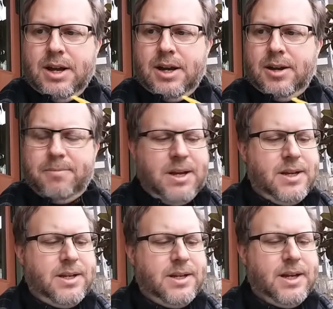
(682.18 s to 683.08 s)
I'm
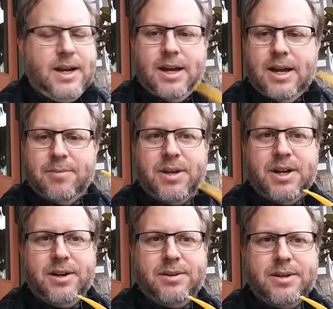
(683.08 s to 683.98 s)

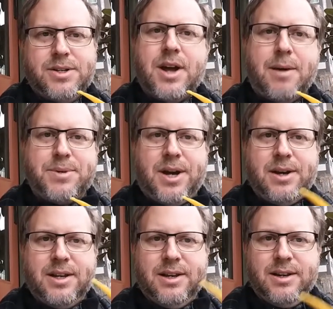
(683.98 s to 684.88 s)
gonna stop
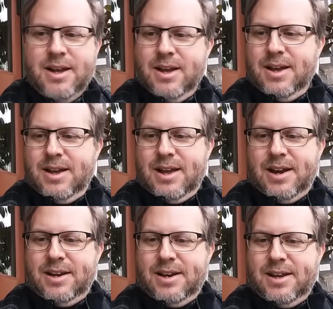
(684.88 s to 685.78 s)
talking
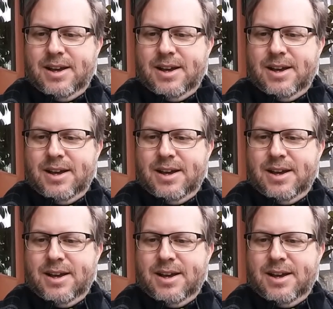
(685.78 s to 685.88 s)
and